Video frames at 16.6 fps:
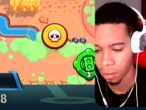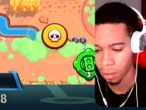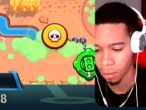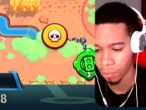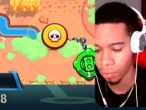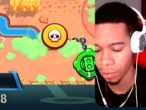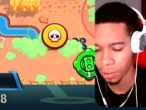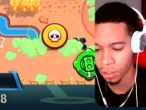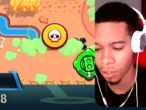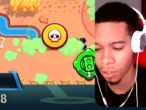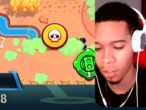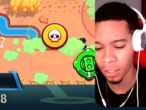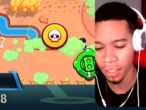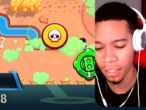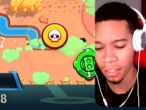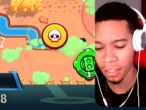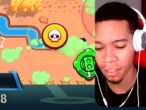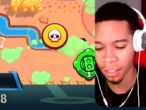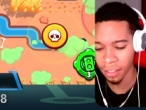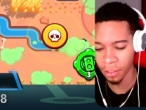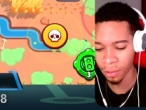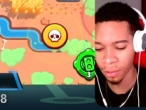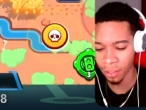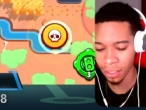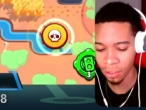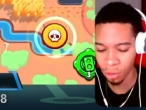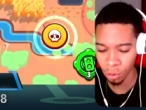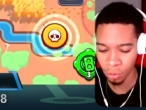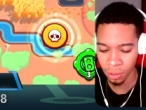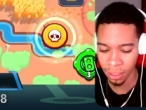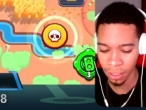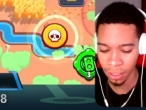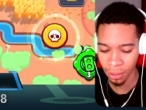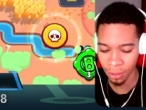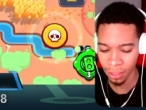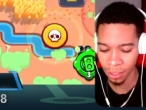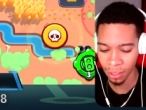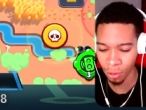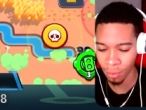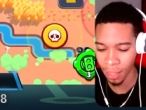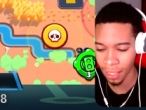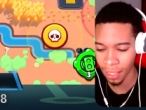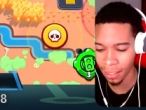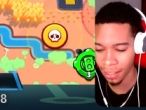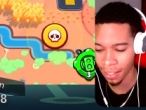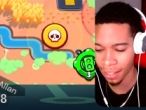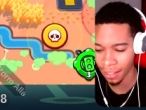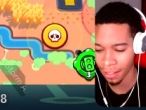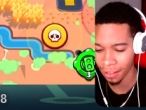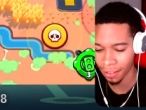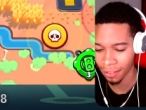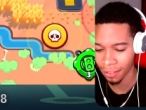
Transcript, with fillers: Where's Scully? It's literally two Seekers and nobody dead yet.